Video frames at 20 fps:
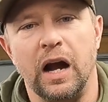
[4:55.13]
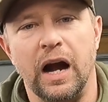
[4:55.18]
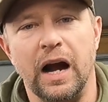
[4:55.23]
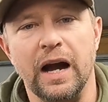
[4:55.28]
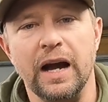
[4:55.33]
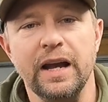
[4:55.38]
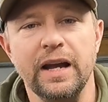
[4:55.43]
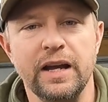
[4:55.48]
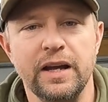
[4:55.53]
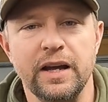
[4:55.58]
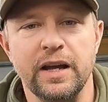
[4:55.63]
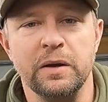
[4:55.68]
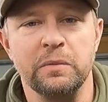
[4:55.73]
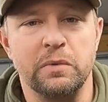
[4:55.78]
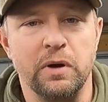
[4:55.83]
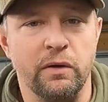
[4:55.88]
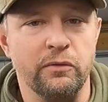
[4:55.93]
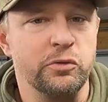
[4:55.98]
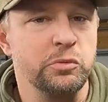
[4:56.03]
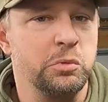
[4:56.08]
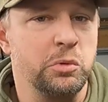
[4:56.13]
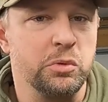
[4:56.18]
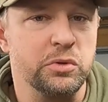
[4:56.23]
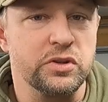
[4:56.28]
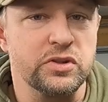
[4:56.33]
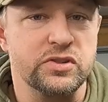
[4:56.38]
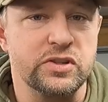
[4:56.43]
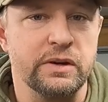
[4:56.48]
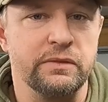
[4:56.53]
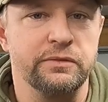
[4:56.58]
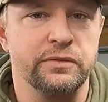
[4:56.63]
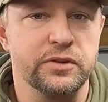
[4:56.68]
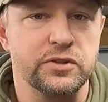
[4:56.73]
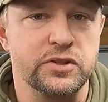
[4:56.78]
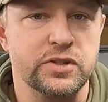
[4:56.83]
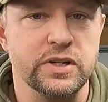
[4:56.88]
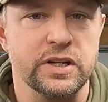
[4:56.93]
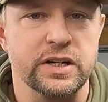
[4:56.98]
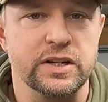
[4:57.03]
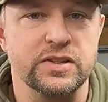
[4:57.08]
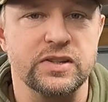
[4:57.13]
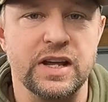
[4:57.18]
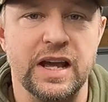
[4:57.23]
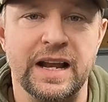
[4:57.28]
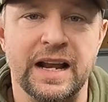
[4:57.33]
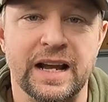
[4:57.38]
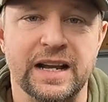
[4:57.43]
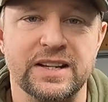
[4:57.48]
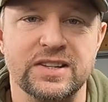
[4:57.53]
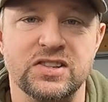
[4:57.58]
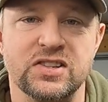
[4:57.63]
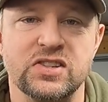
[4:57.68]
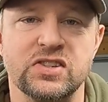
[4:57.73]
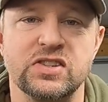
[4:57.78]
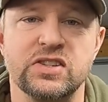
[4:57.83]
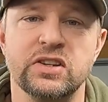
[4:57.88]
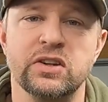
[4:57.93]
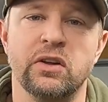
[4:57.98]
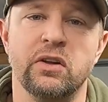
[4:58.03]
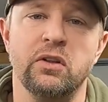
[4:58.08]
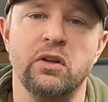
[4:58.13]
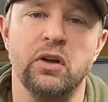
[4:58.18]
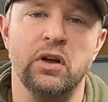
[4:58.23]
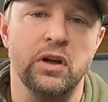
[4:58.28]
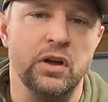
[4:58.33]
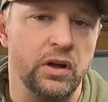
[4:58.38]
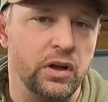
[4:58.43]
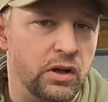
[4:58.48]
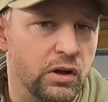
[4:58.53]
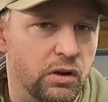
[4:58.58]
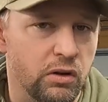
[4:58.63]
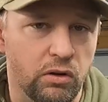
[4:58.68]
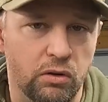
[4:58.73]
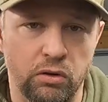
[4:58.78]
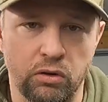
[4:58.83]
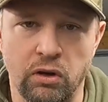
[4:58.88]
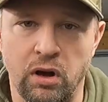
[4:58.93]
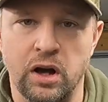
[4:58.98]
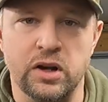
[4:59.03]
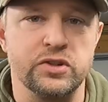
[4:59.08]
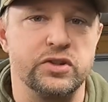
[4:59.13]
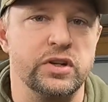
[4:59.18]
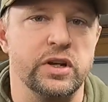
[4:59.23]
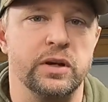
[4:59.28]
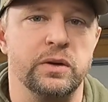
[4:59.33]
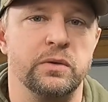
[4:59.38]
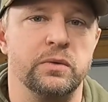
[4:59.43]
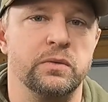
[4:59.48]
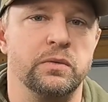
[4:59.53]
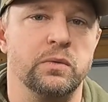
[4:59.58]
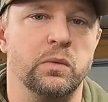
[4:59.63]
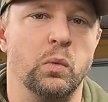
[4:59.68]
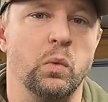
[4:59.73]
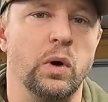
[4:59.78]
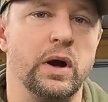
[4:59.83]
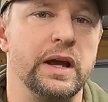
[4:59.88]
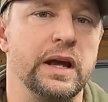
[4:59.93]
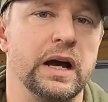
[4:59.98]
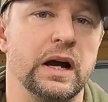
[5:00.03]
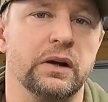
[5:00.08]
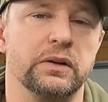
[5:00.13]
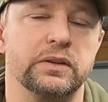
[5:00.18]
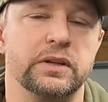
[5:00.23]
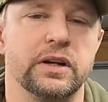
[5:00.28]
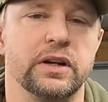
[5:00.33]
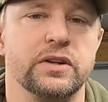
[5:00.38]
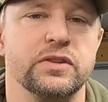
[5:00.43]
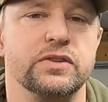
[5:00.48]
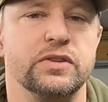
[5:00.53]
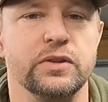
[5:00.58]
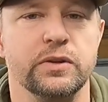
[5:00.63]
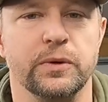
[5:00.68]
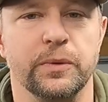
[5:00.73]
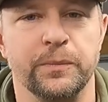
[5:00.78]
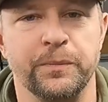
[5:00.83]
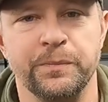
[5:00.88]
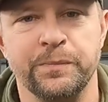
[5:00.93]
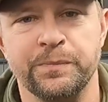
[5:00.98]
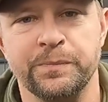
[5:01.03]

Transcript: I am comfortable with a 7'6", and I can still launch it way out there too.